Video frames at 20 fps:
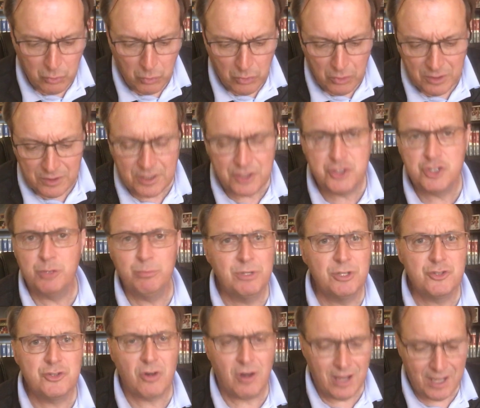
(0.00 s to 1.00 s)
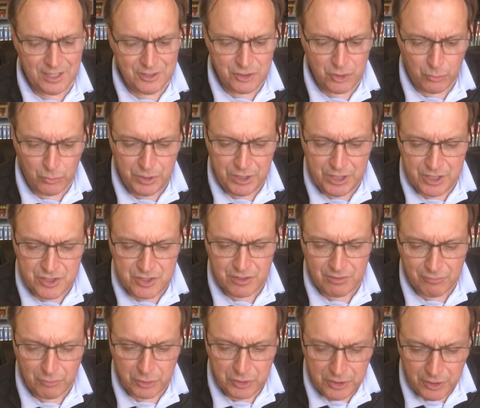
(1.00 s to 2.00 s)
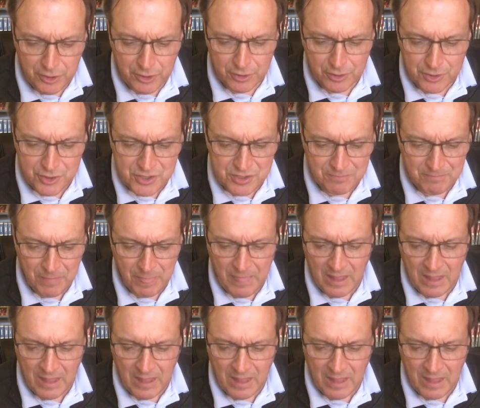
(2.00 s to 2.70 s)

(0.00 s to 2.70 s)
one that you've been trying to reach for years.